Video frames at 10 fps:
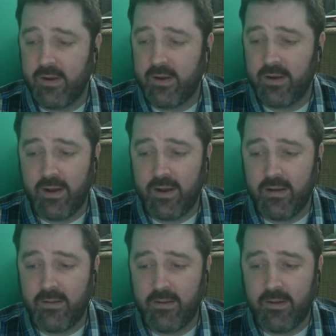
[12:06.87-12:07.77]
Uh,
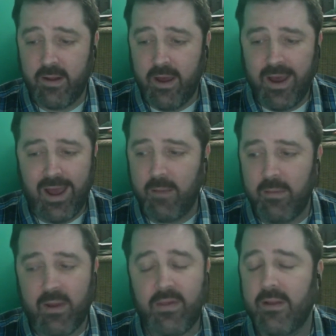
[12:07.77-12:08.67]
and I'm not
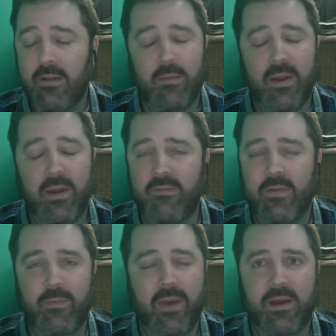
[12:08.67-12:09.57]
saying that the benefits
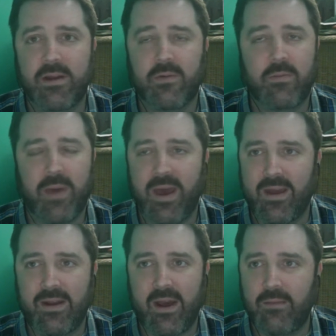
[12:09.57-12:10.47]
package was bad.
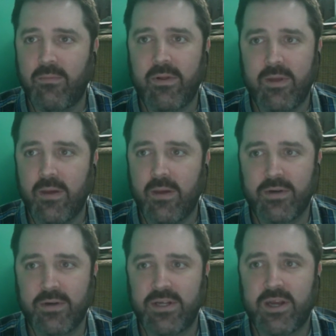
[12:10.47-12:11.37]
I really
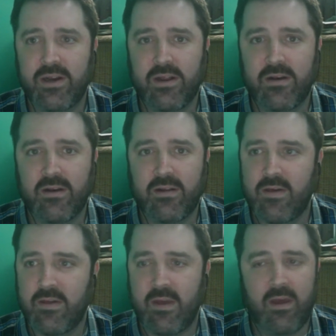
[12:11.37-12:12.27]
appreciated it. It's
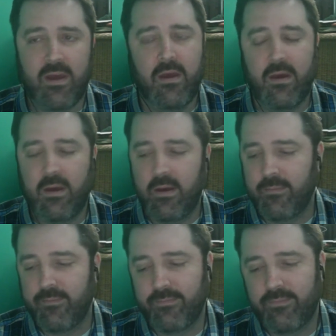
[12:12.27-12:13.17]
just
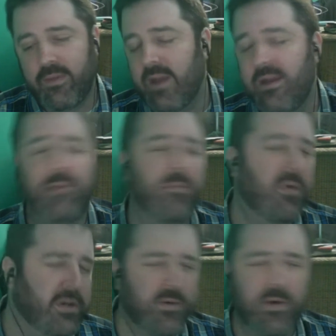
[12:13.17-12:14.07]
I need more
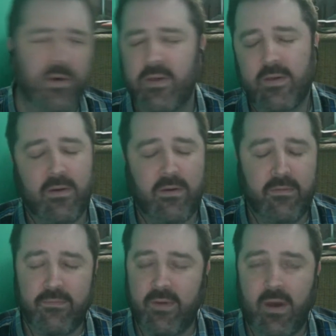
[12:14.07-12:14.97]
choice
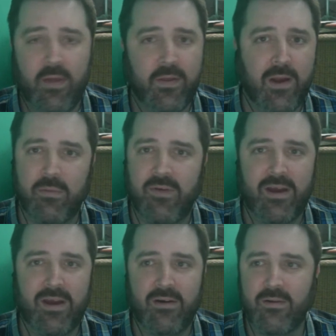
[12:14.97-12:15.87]
of healthcare
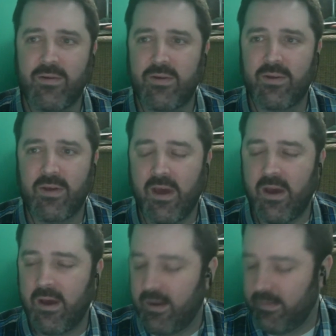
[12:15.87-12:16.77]
providers.
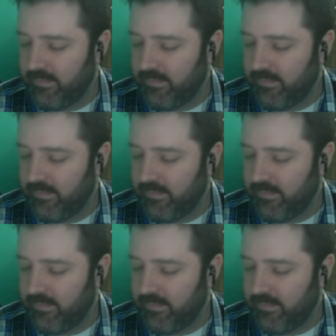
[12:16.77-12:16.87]
Um,